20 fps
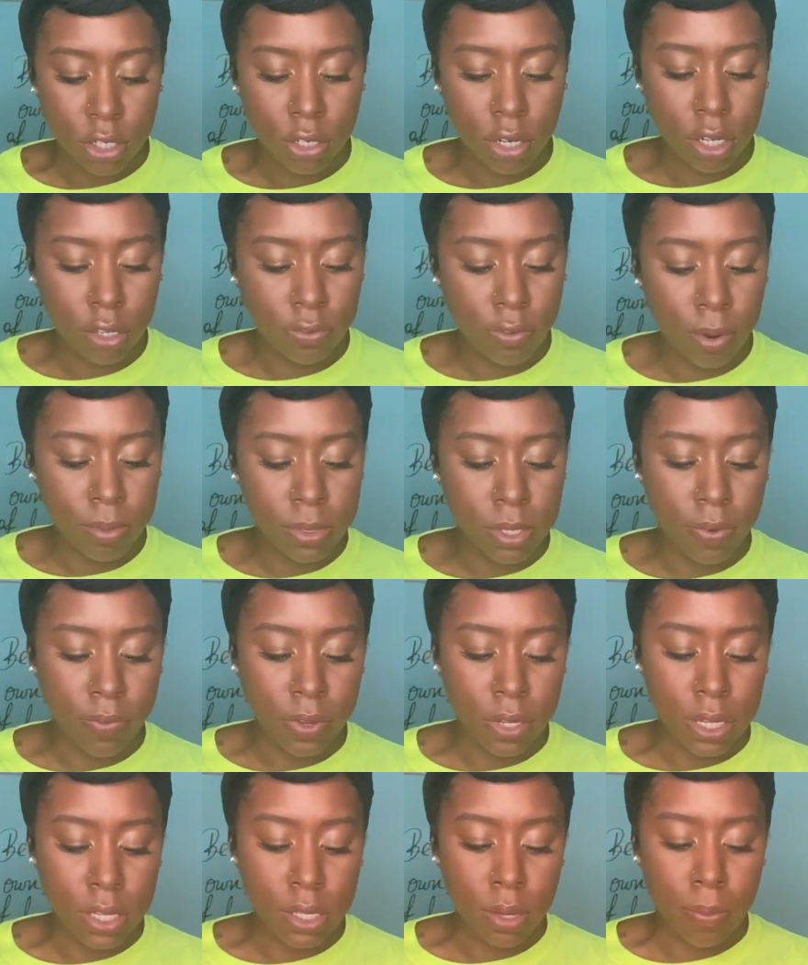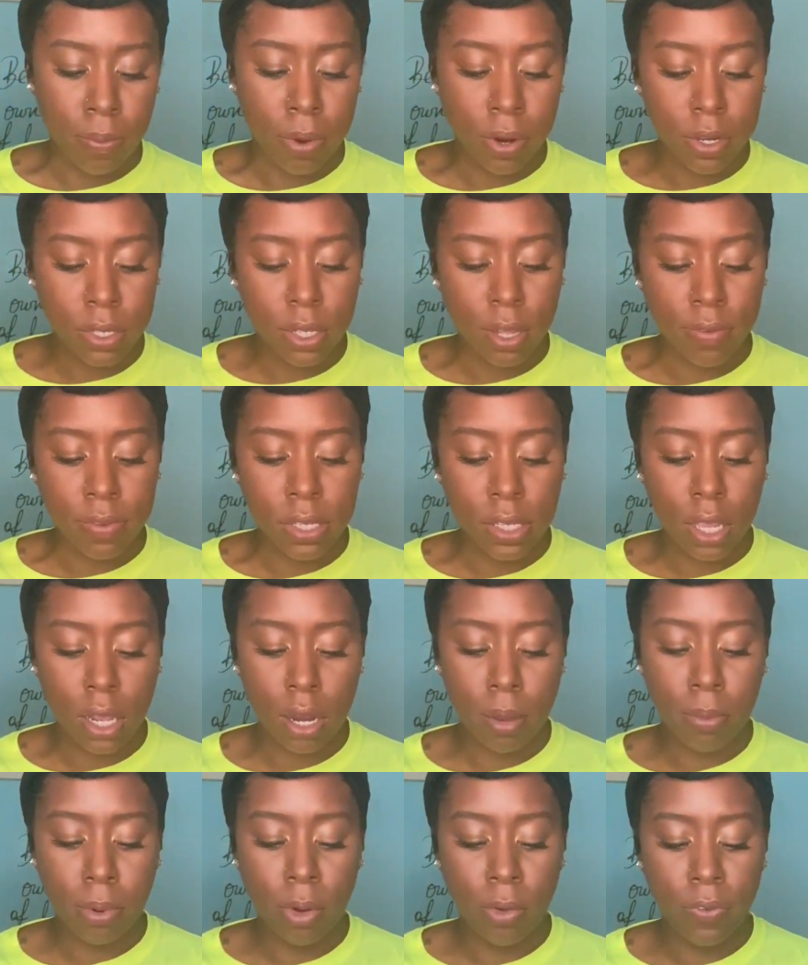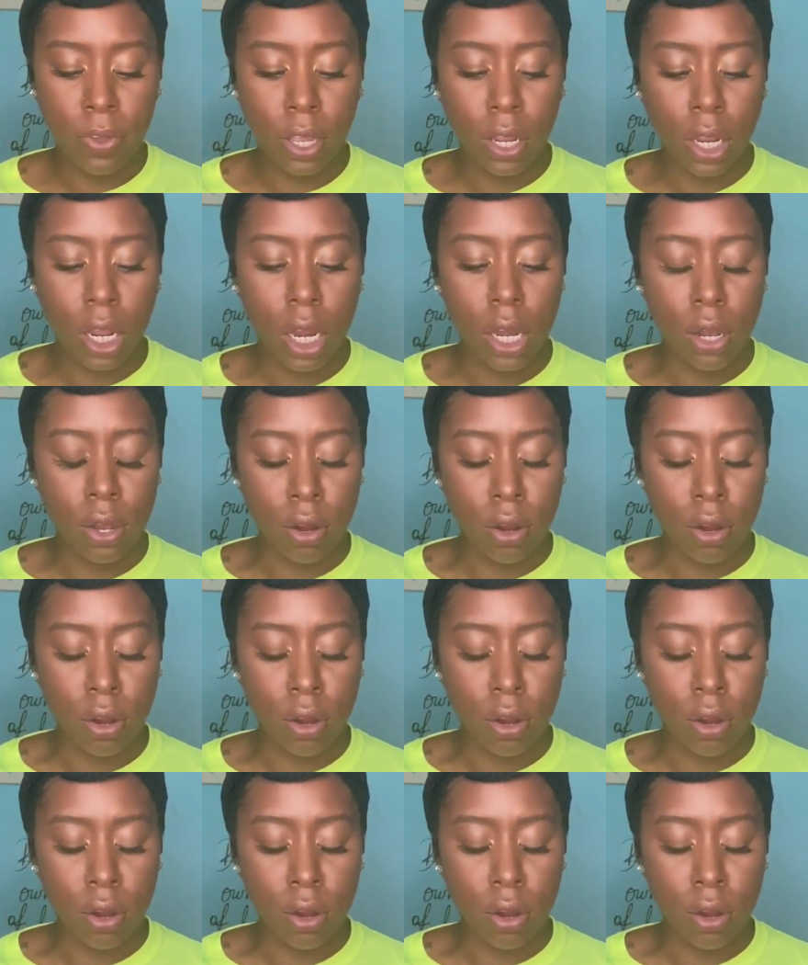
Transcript: transforms to release a burst of skin improving